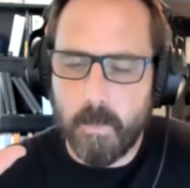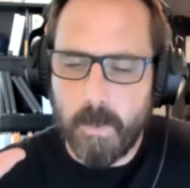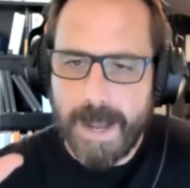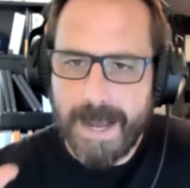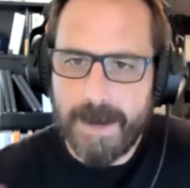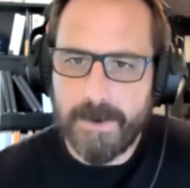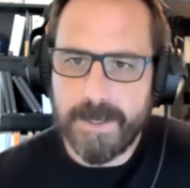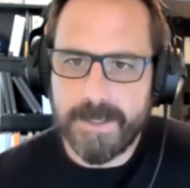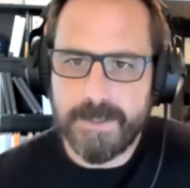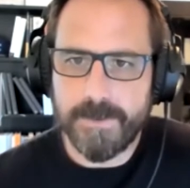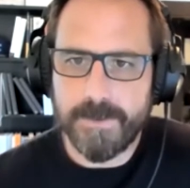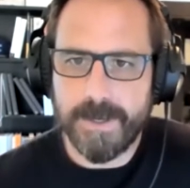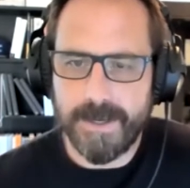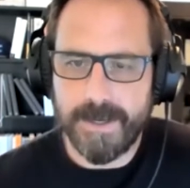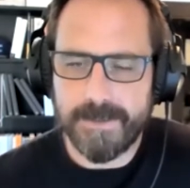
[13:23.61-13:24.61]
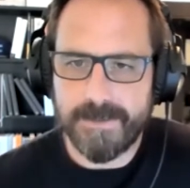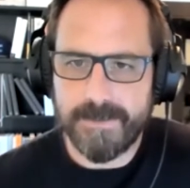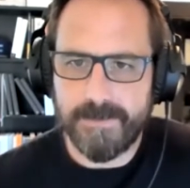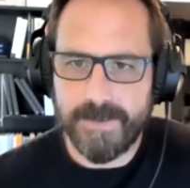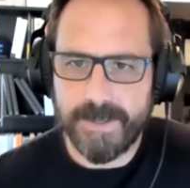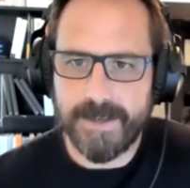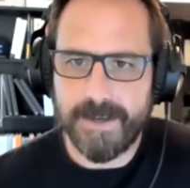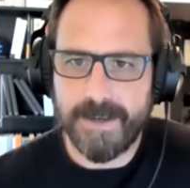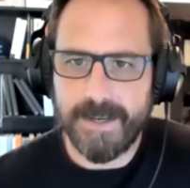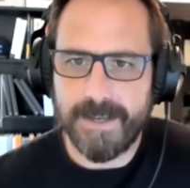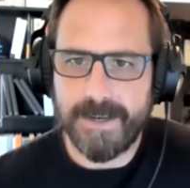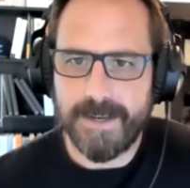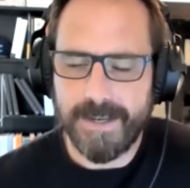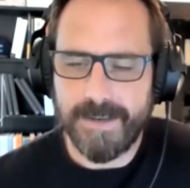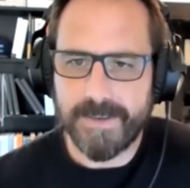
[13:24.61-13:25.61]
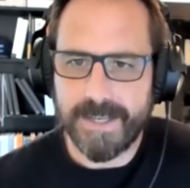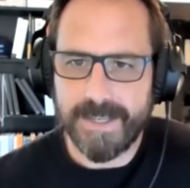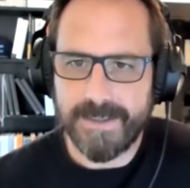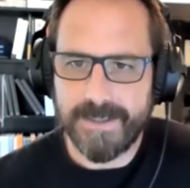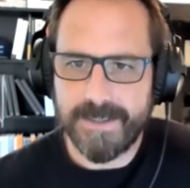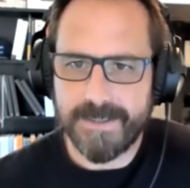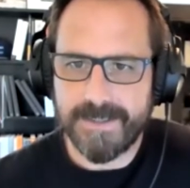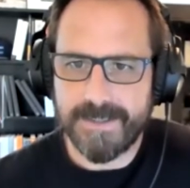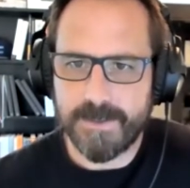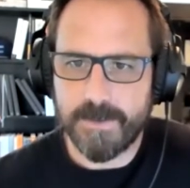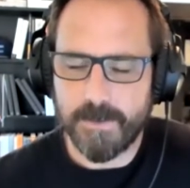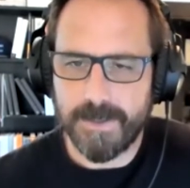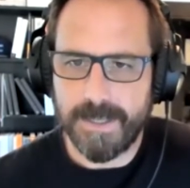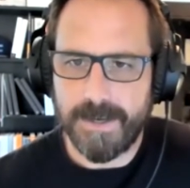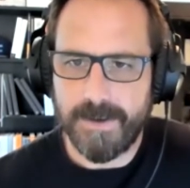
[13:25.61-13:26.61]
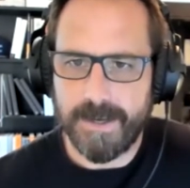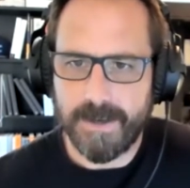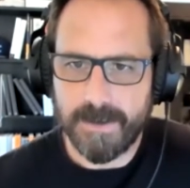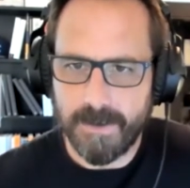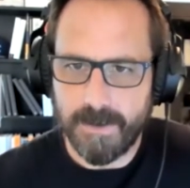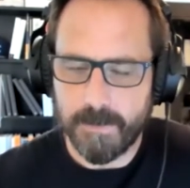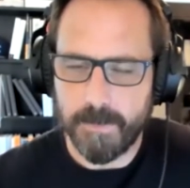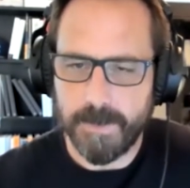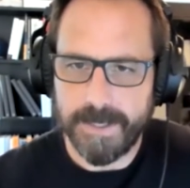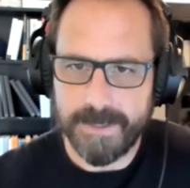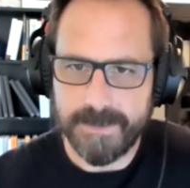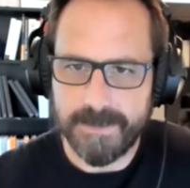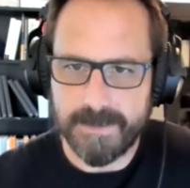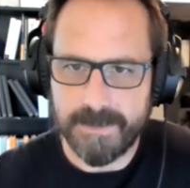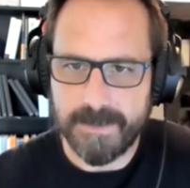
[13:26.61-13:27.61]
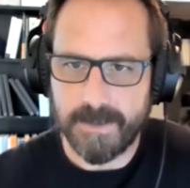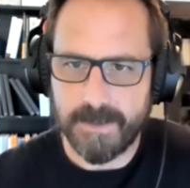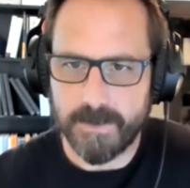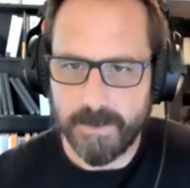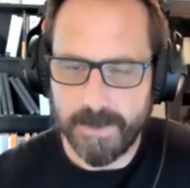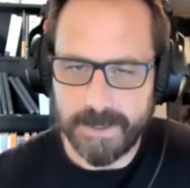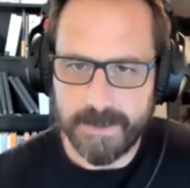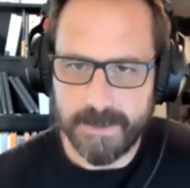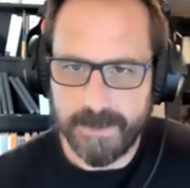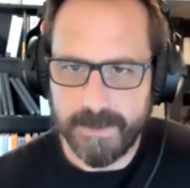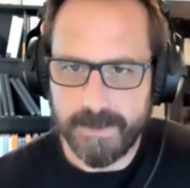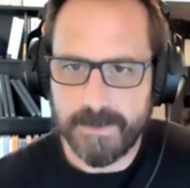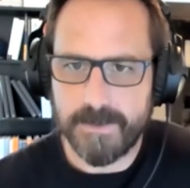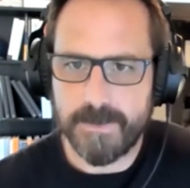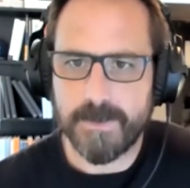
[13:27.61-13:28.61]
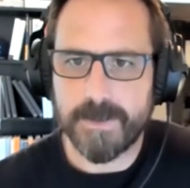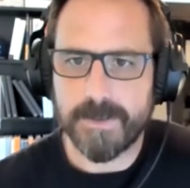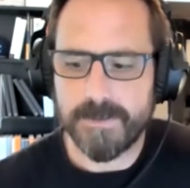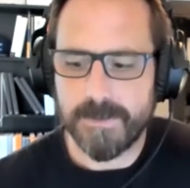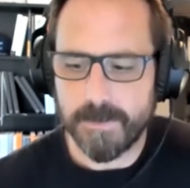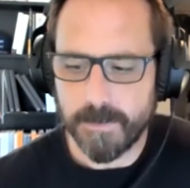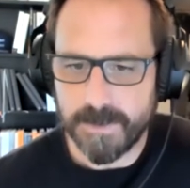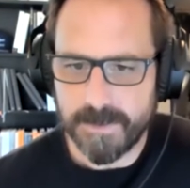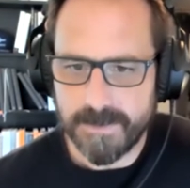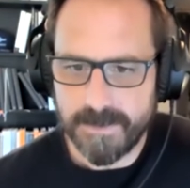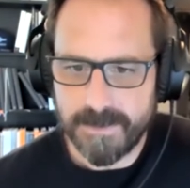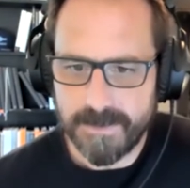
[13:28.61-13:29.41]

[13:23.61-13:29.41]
How did you guys figure out how to navigate this to allow alcohol brands to sell directly to consumers?